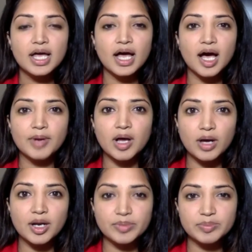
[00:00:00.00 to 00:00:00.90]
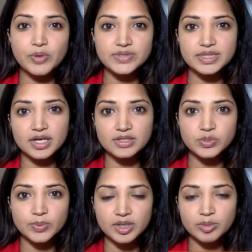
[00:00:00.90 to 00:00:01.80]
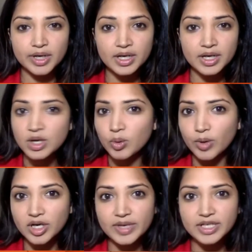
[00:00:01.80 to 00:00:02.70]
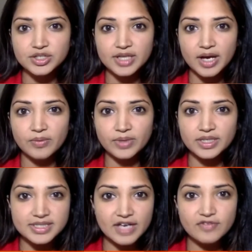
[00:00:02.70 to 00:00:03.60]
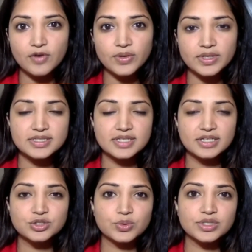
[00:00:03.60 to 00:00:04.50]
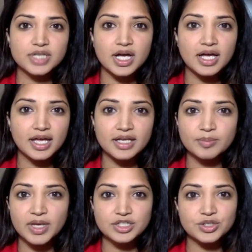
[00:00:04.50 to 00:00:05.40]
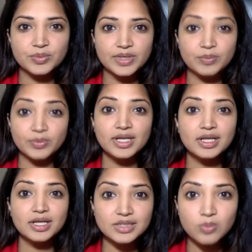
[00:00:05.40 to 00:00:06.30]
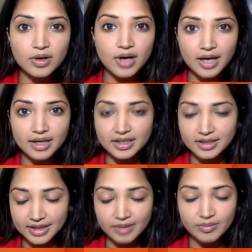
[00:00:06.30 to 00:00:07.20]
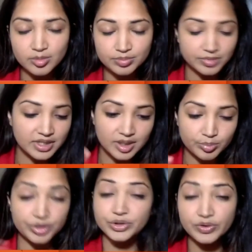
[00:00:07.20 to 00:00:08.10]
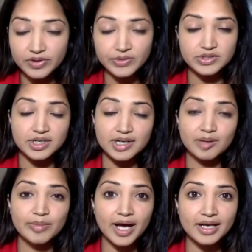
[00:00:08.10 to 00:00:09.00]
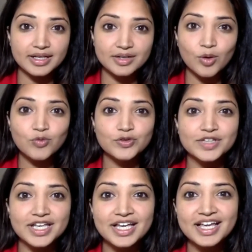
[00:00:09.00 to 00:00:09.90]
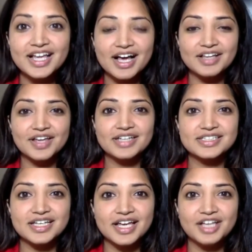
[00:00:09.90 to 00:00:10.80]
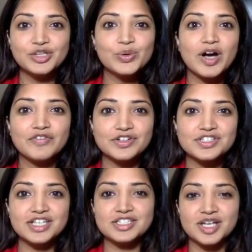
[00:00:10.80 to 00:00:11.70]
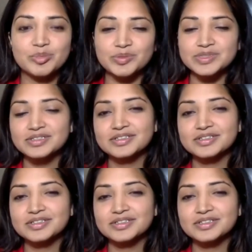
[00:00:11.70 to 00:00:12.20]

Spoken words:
And I'll be posting that on Twitter. But we're going to make sure that we stay focused in Georgia and make sure we reelect Warnock and get rid of Purdue, even though he's trying to come back, and hopefully elect a new governor, Stacey Abrams.